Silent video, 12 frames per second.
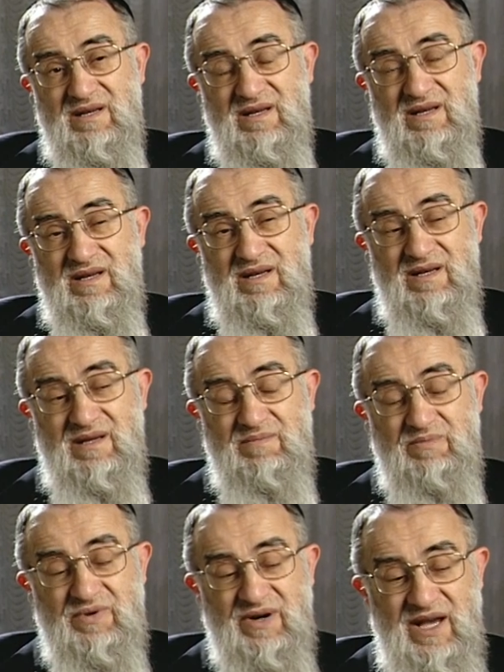Uh,
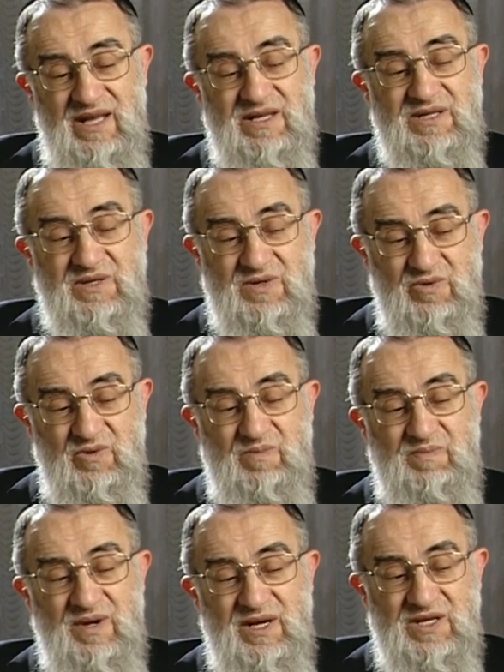bread,
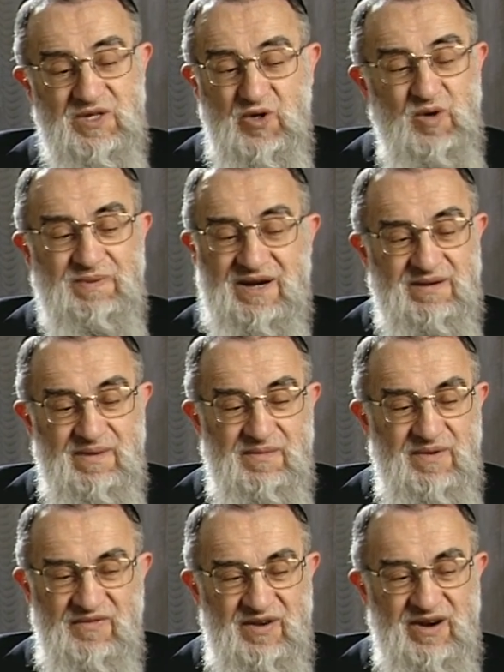soup, Soup, I
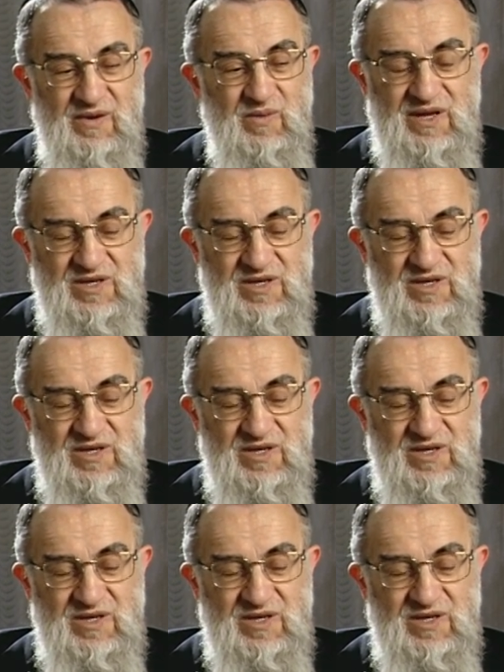remember very well.